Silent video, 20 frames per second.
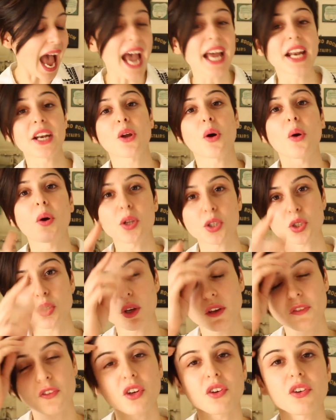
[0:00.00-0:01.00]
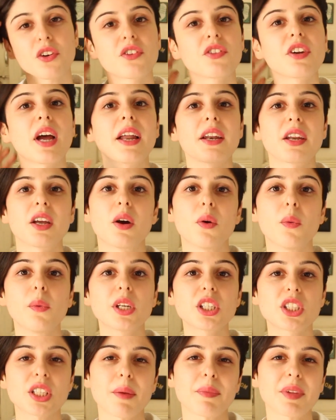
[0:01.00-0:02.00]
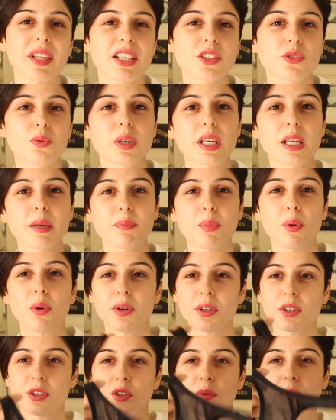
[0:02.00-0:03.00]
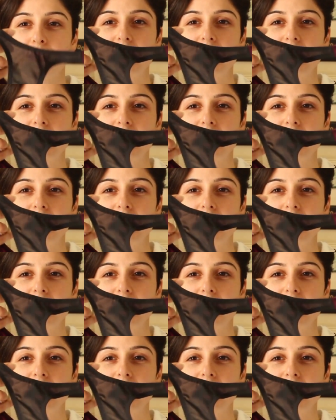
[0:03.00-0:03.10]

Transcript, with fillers: and also if you're a runner which something that's really important to